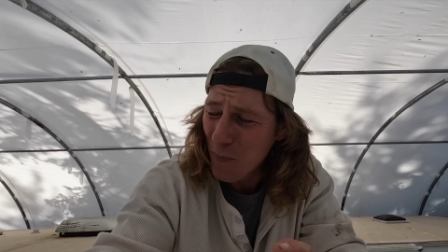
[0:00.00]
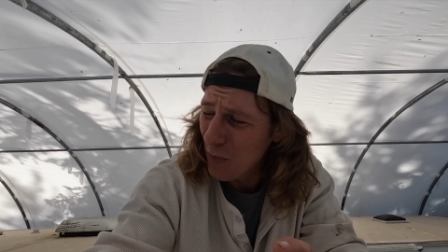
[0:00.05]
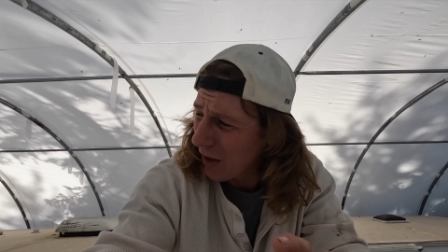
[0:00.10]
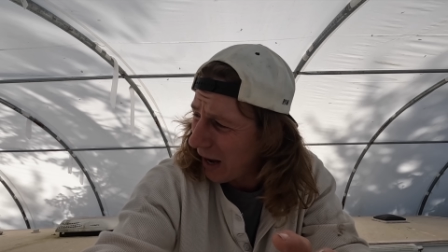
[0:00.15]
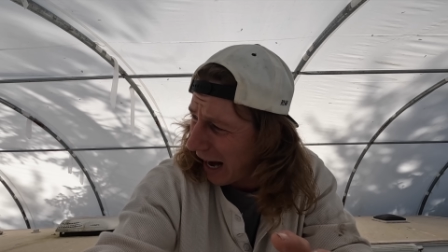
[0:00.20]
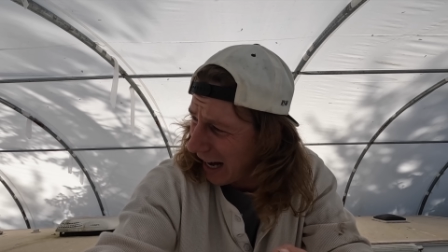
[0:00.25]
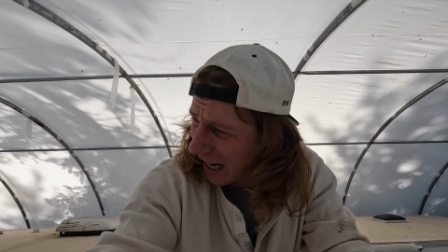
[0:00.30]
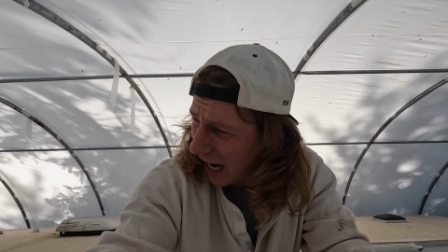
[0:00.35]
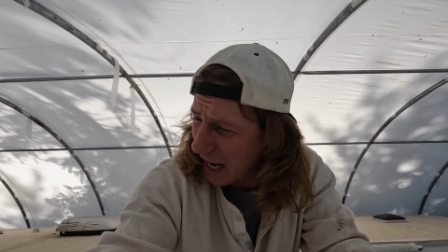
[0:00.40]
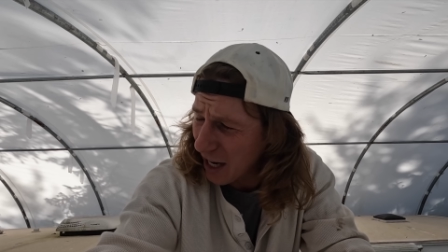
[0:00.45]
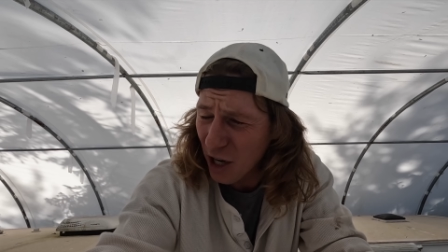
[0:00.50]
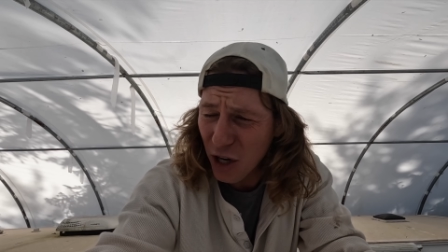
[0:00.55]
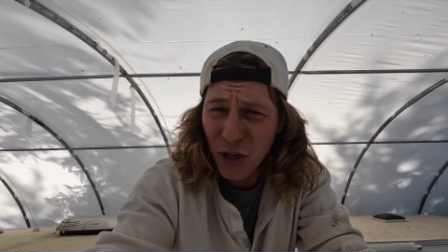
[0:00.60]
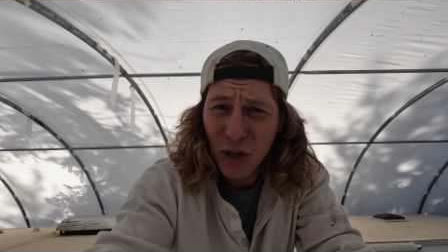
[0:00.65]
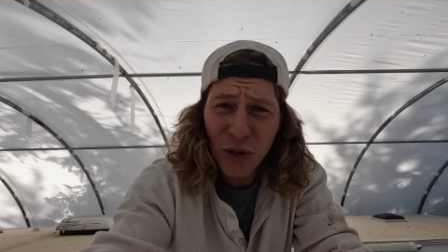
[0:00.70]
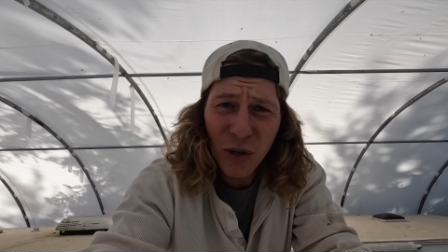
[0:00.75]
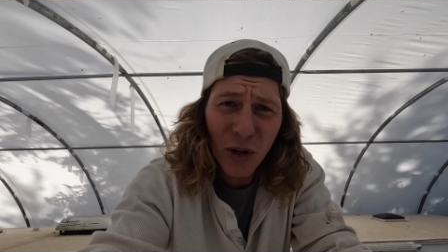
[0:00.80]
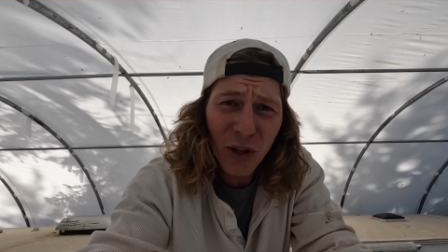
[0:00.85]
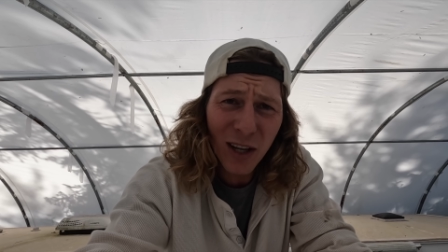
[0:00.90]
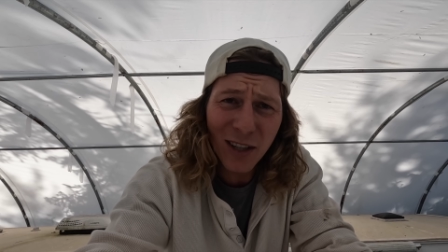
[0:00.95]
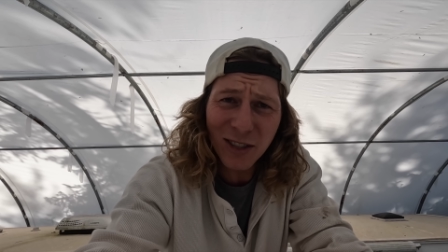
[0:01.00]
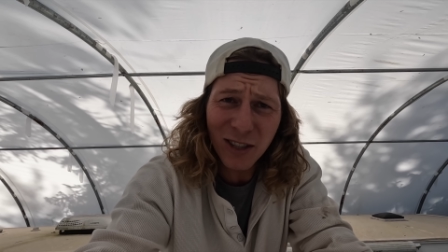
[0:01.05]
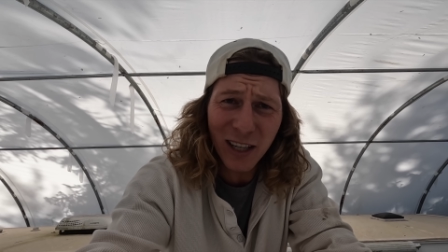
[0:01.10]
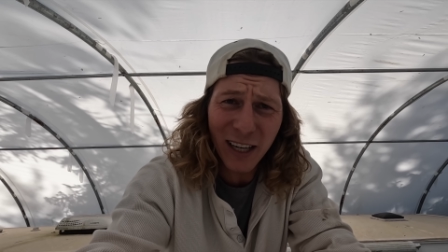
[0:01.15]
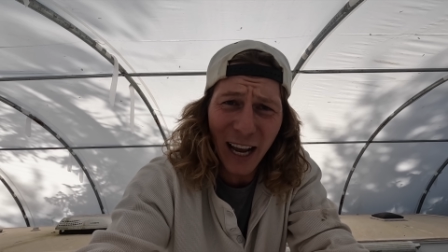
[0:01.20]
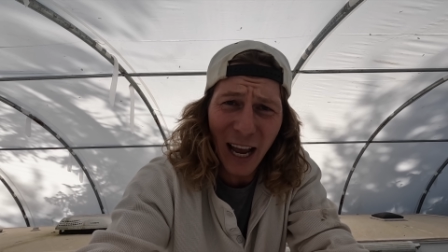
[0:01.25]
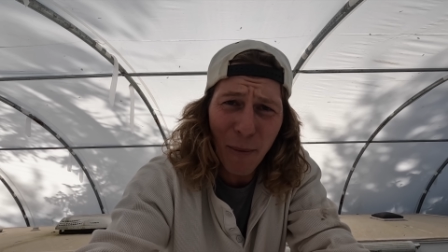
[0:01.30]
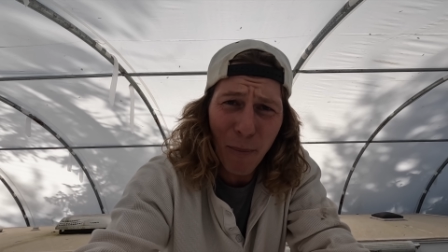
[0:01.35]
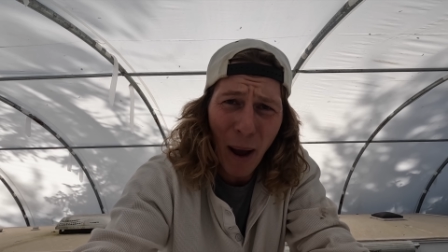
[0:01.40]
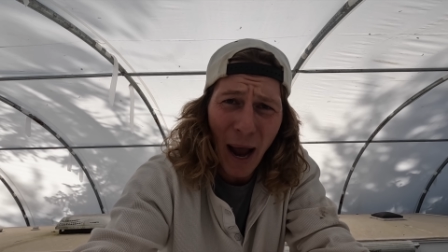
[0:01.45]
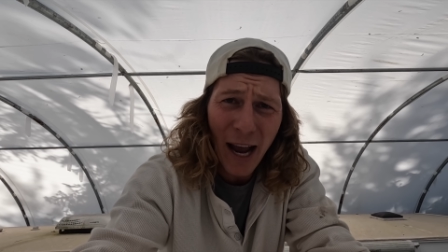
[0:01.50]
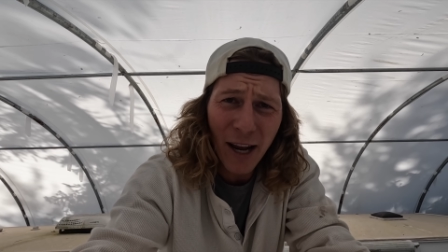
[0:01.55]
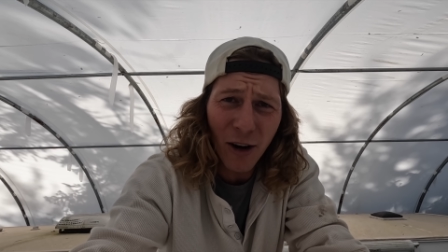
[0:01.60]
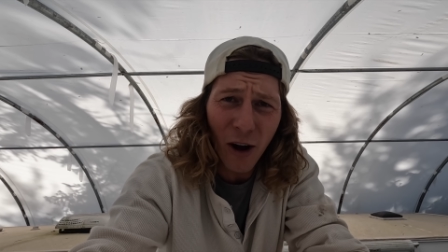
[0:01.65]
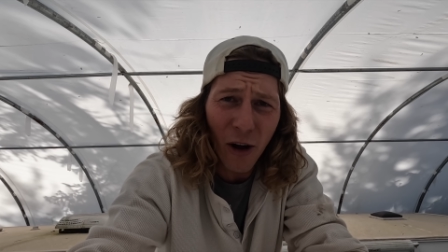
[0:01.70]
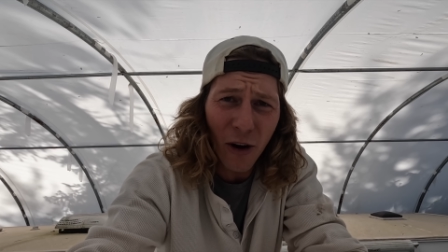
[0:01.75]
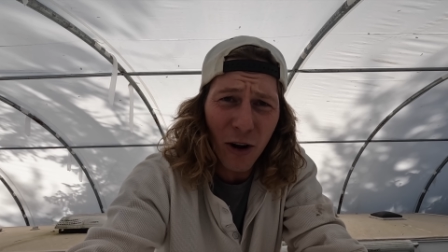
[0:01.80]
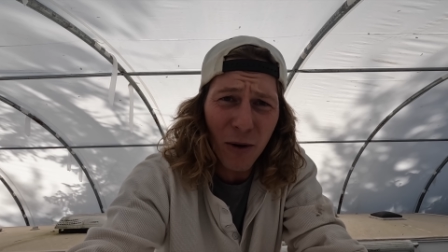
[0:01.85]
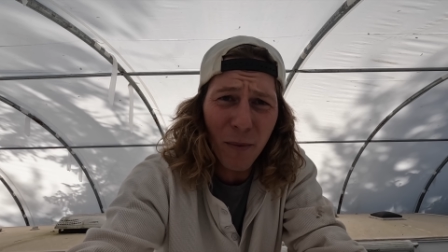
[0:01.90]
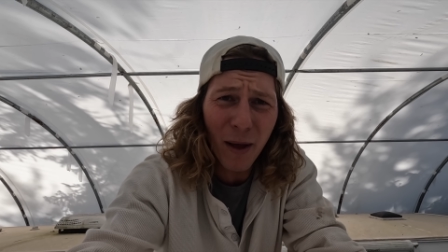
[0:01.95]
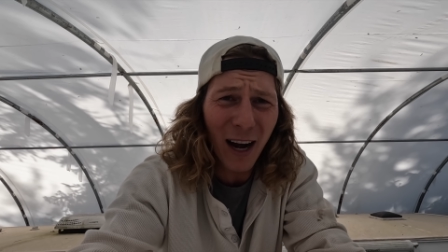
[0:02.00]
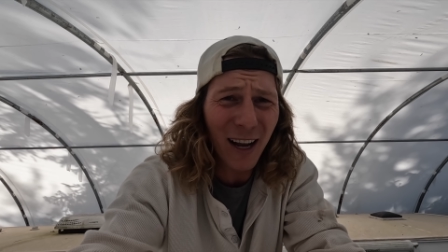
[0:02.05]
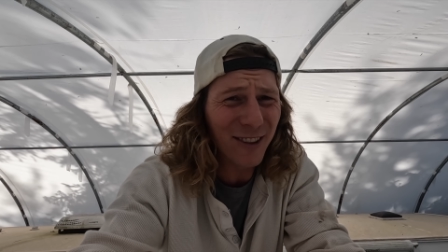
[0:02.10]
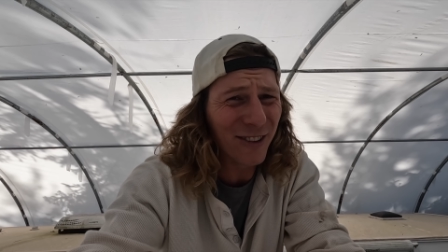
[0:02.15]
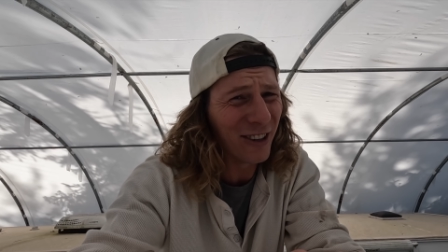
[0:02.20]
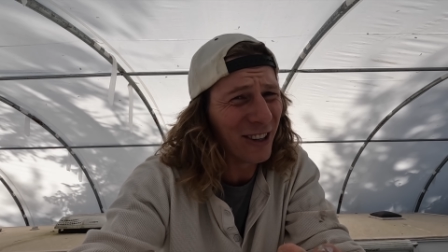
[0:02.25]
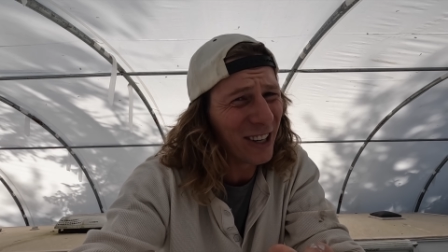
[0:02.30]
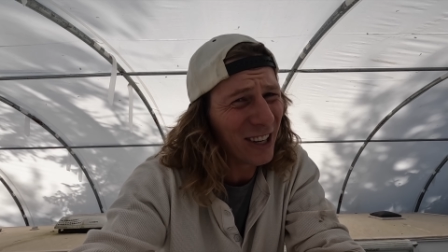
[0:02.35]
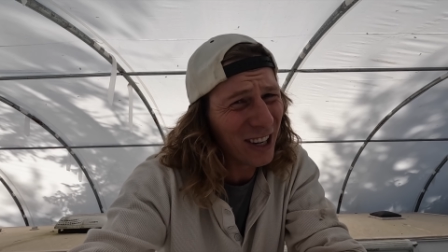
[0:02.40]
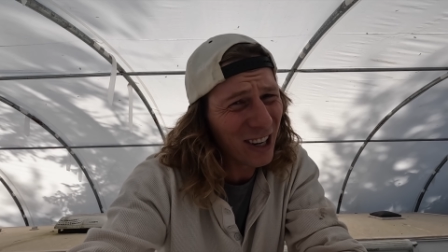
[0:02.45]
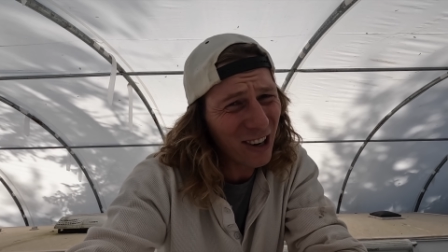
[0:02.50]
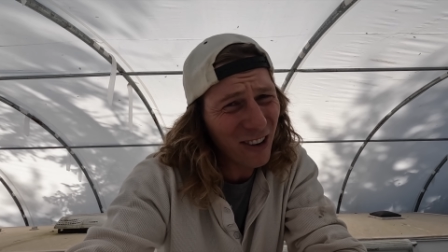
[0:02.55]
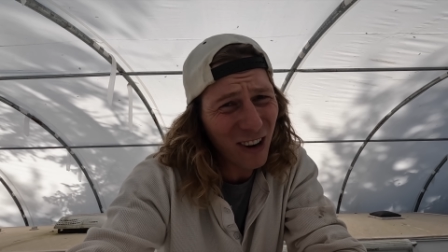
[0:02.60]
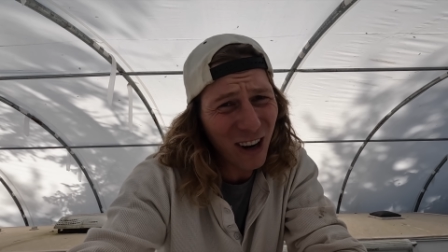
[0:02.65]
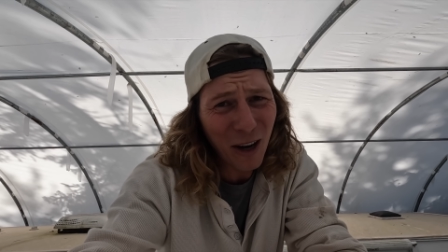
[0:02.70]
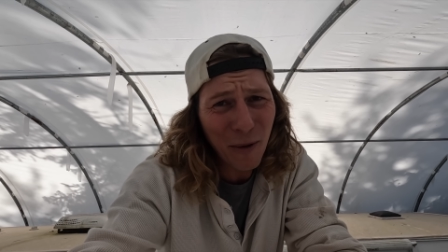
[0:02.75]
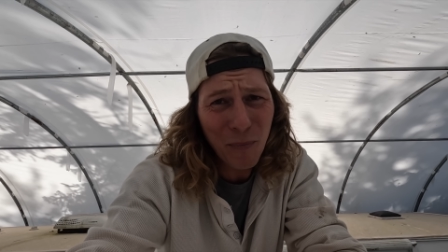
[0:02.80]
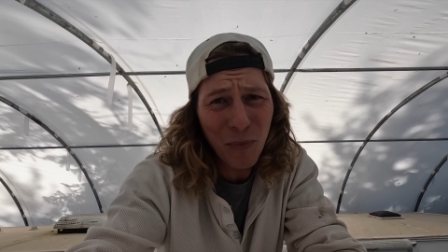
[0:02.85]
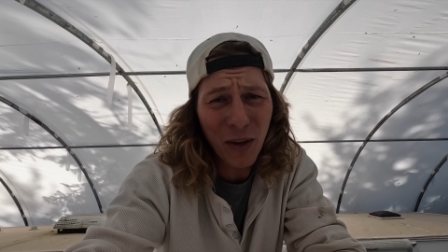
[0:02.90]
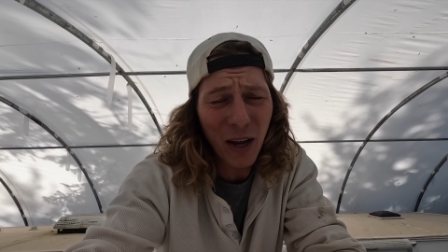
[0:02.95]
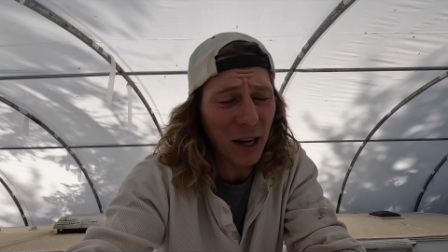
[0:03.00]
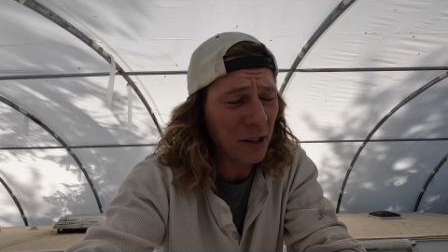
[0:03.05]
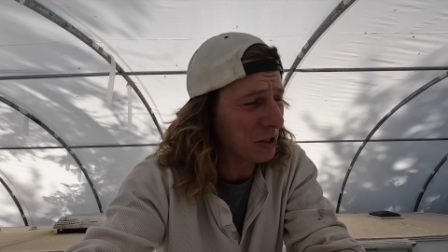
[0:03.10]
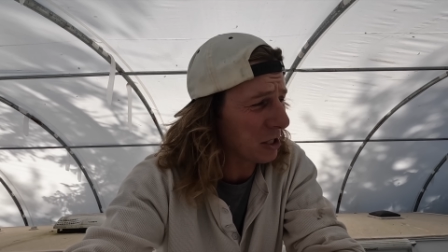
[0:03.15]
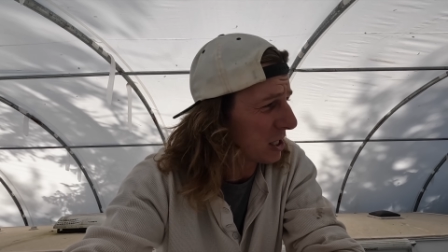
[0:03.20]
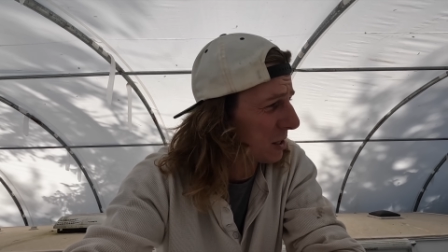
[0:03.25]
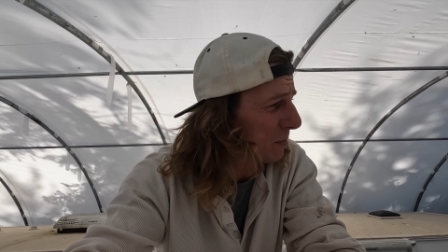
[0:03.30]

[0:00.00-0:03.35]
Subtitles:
I kind of knew that I was gonna get paint on them, and I thought, you know what, I'll just